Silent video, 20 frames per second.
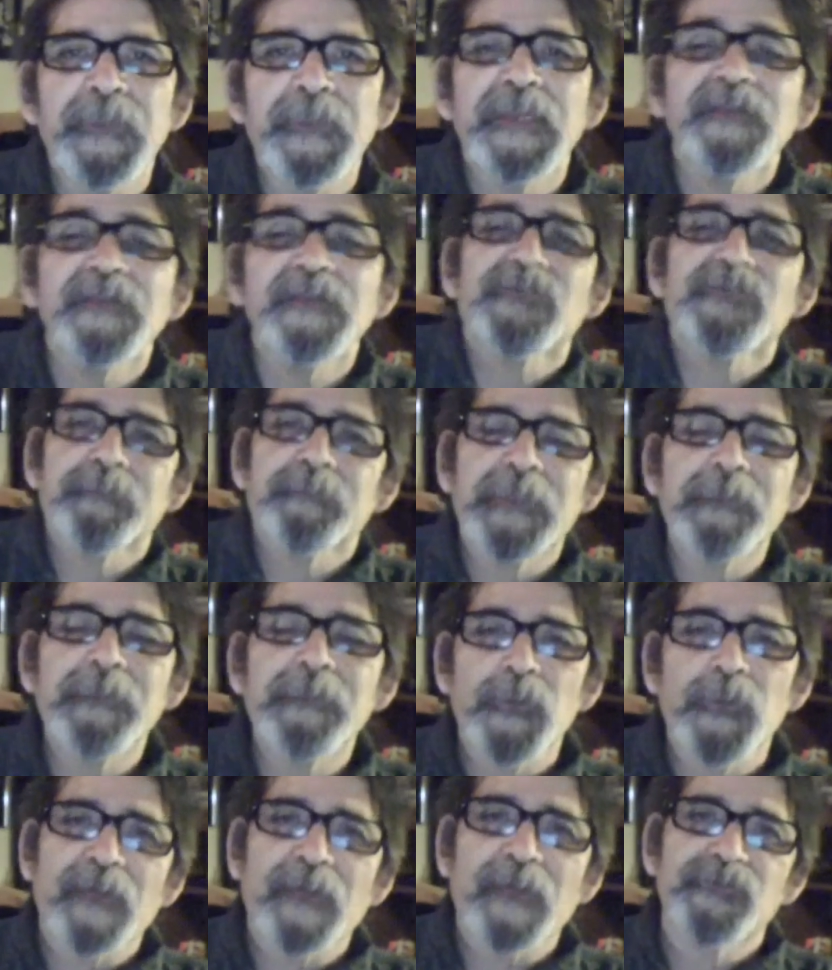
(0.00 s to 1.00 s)
innocent
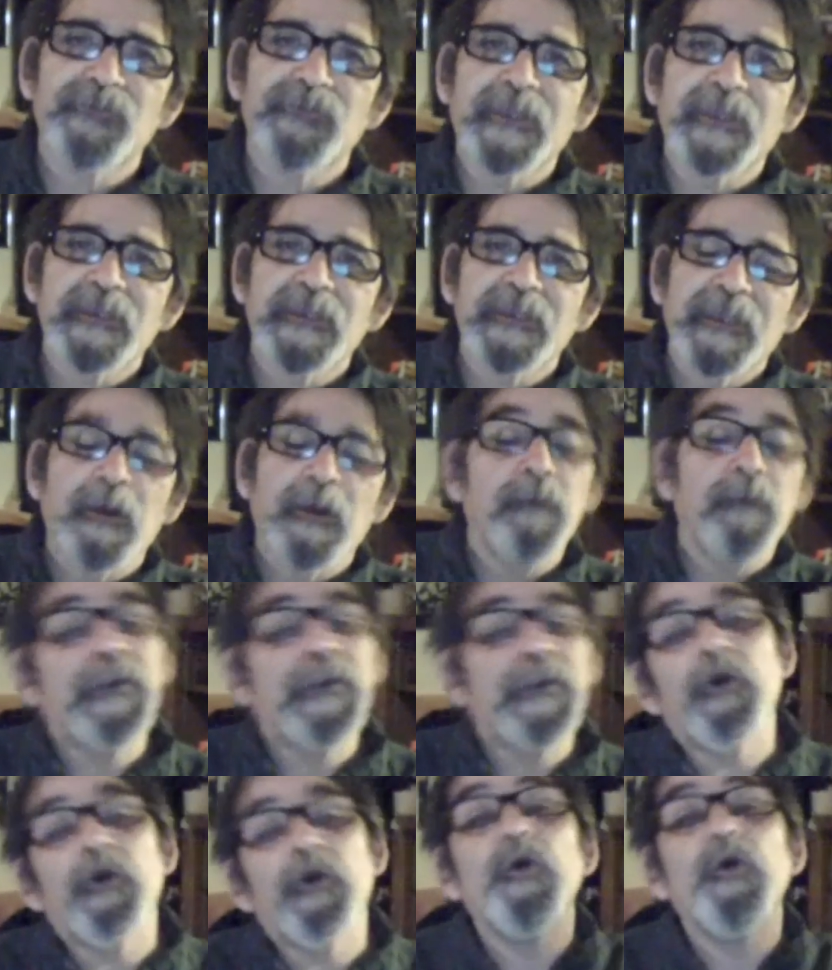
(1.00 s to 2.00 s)
people accidentally, and we
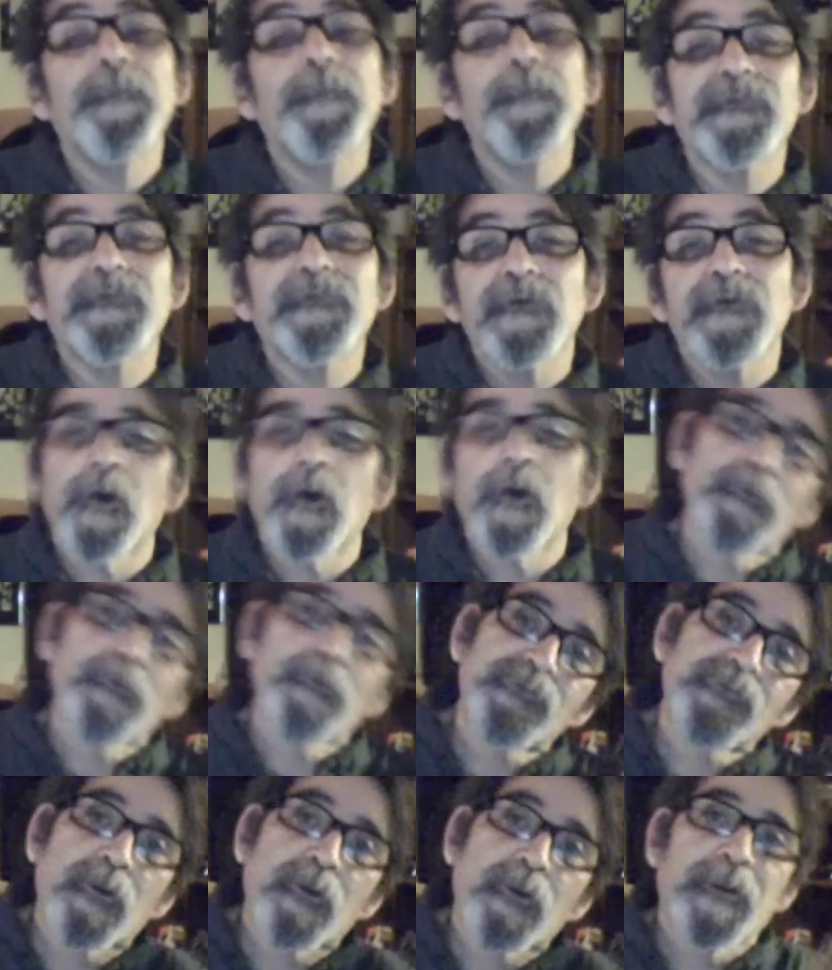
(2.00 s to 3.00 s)
go, oops, oh, we're
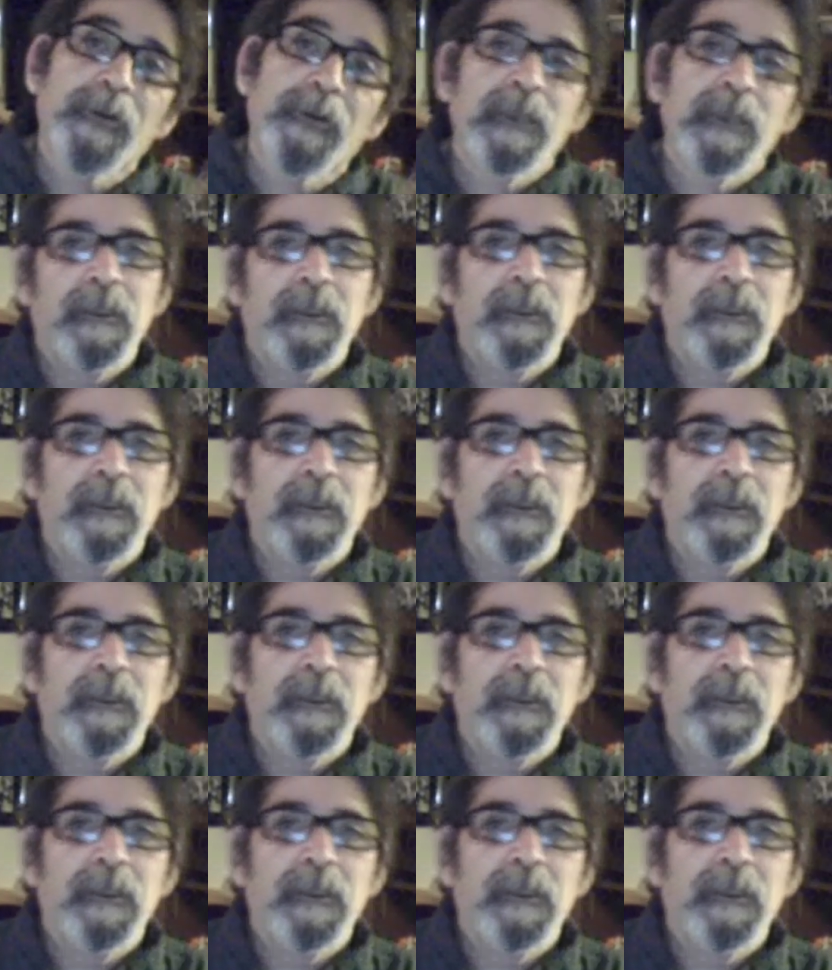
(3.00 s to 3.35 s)
sorry.